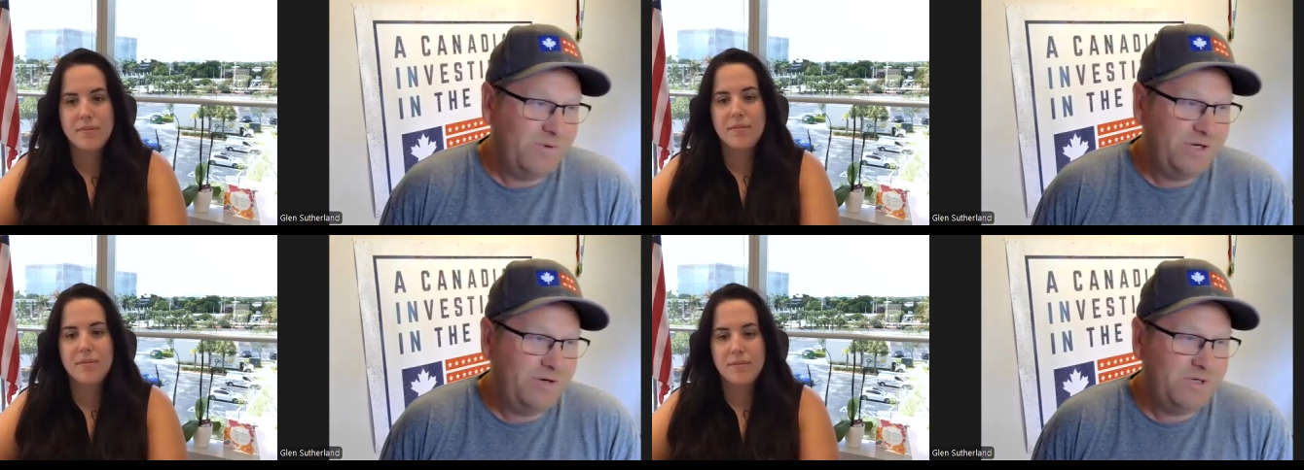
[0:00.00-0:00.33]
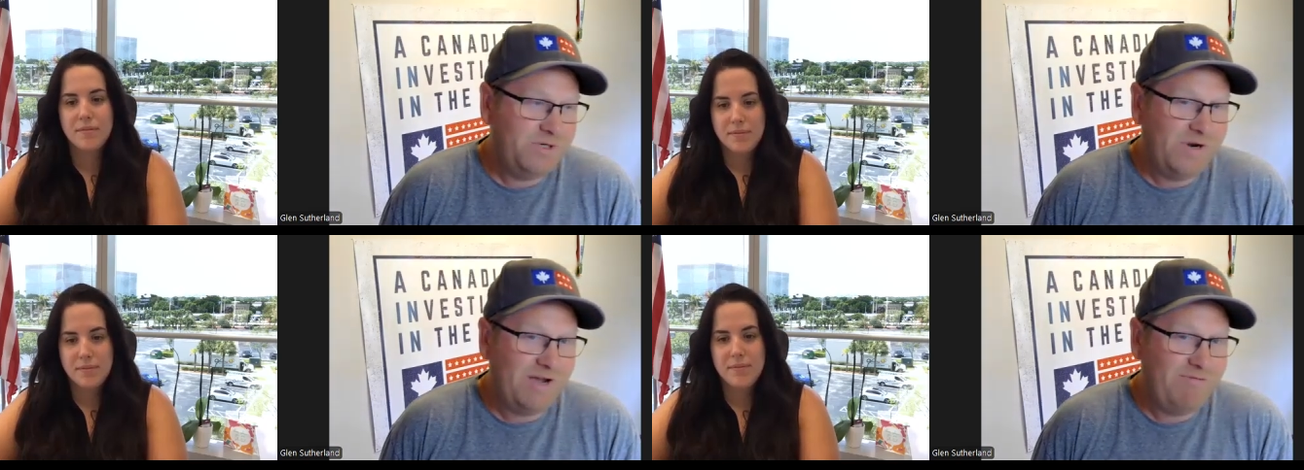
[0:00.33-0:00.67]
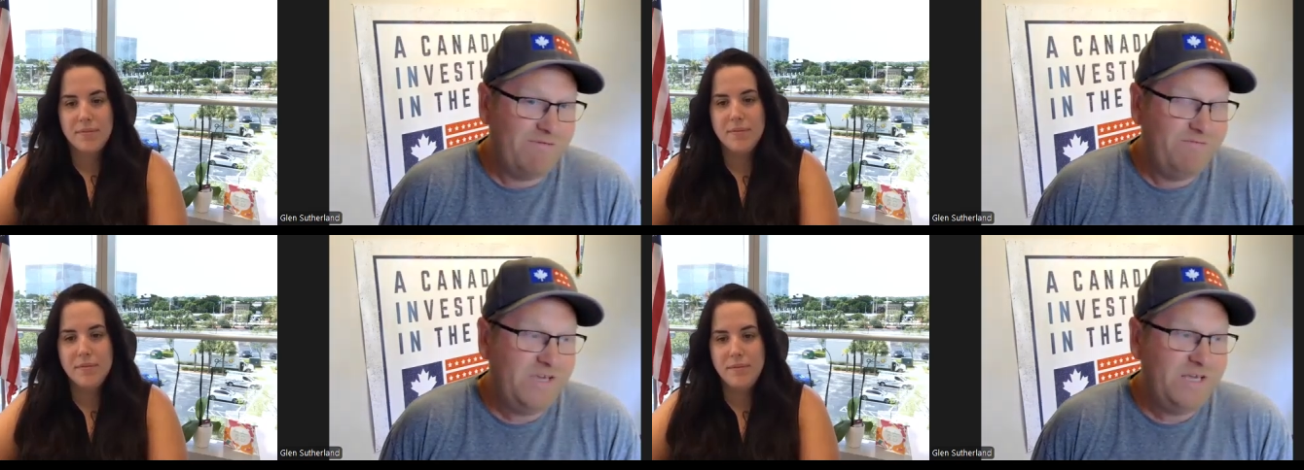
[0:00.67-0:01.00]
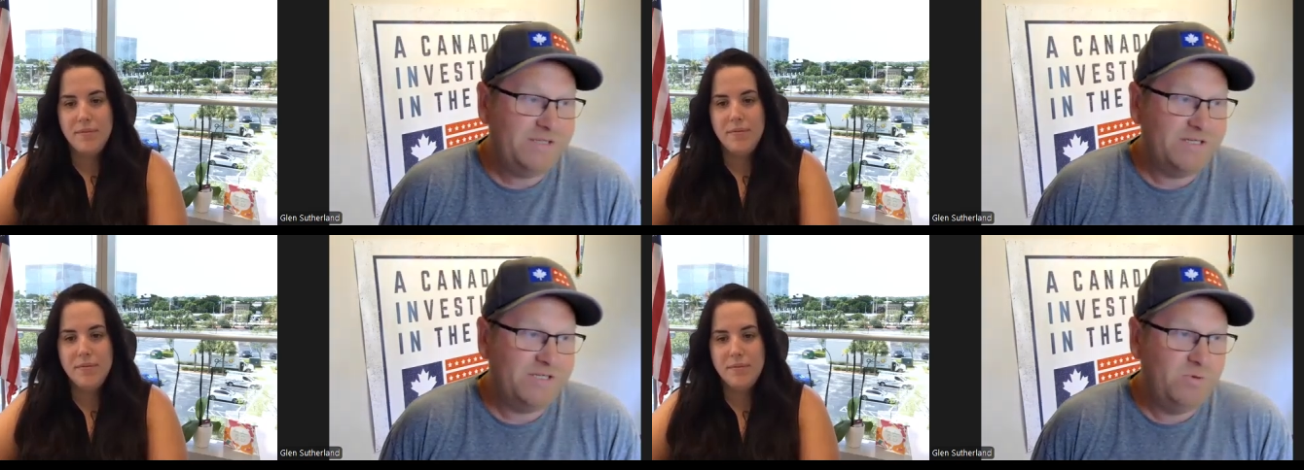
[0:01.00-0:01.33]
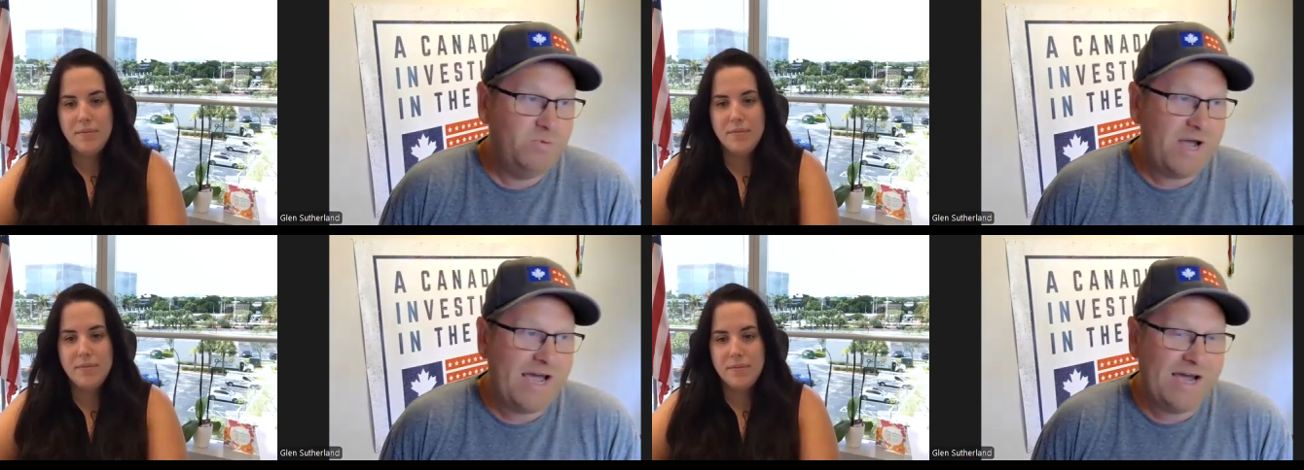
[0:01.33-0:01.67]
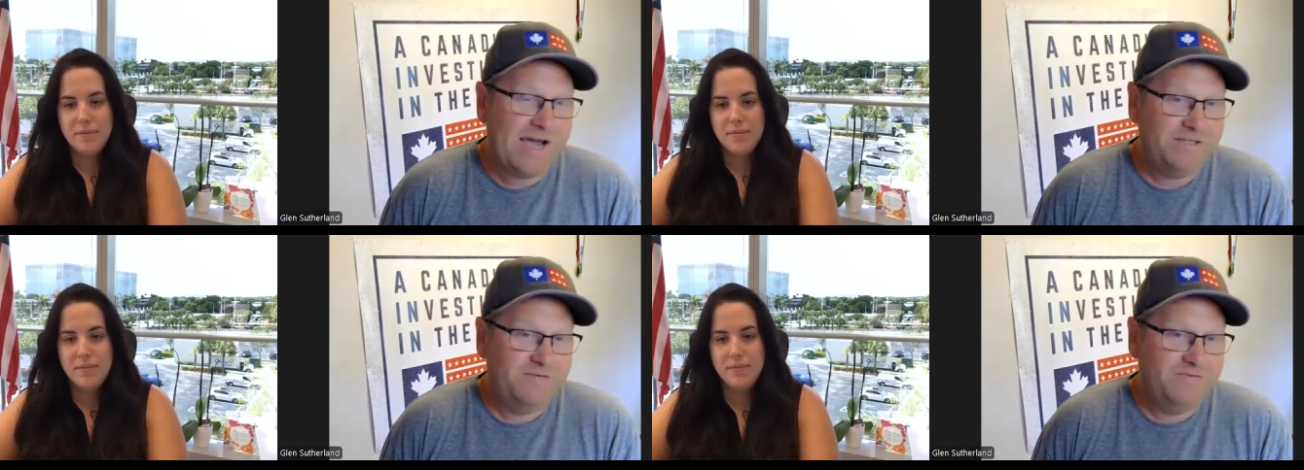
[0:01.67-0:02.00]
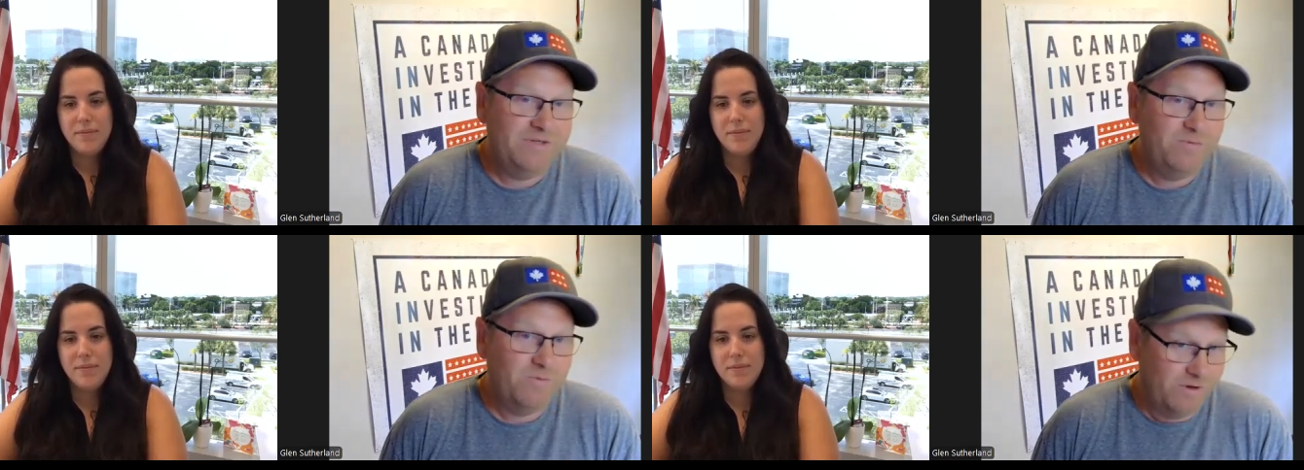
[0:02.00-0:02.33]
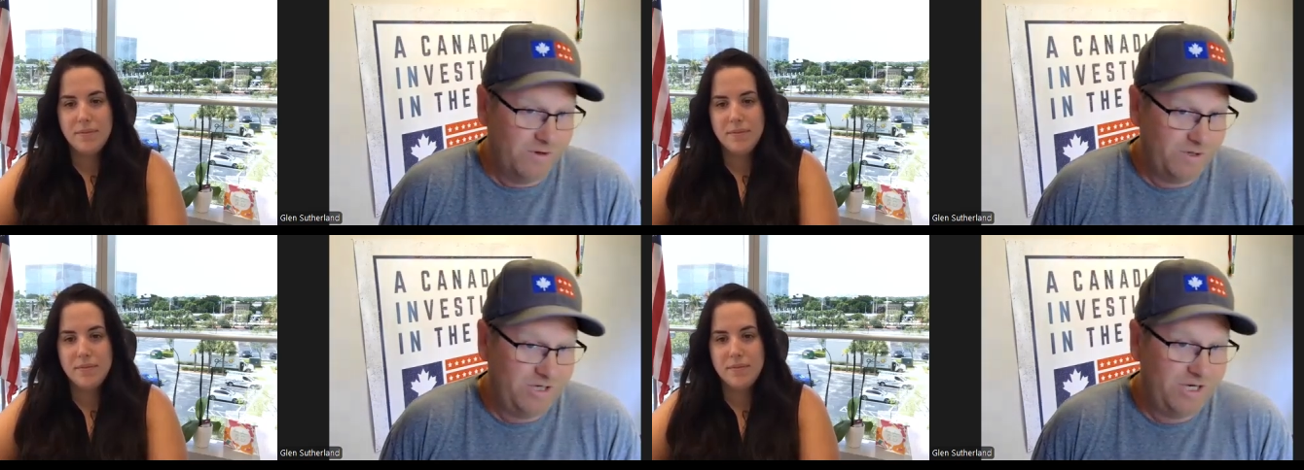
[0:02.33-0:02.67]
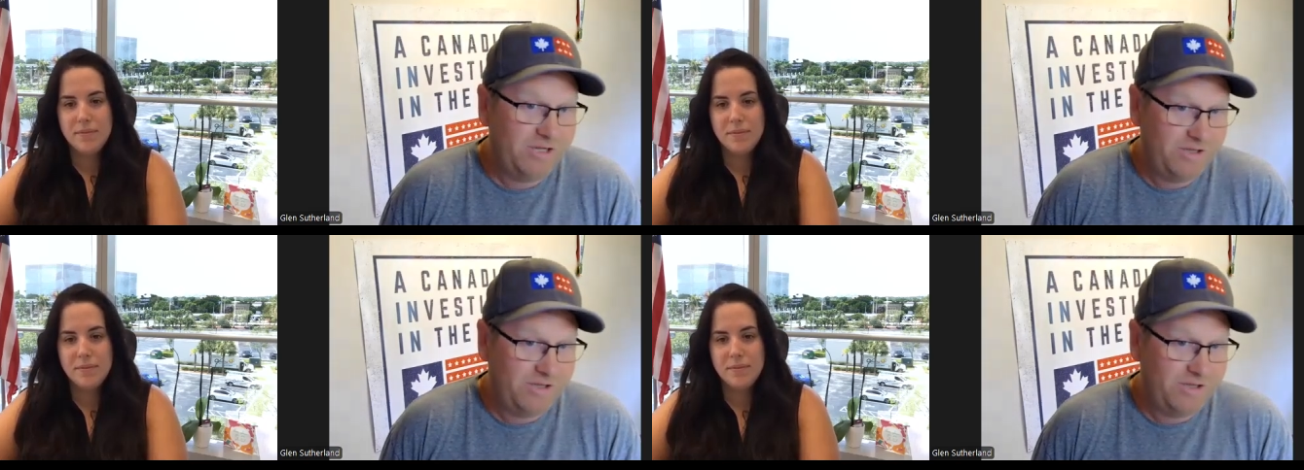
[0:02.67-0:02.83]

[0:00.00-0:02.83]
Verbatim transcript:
Speaker 1: when you don't have a visa to actively work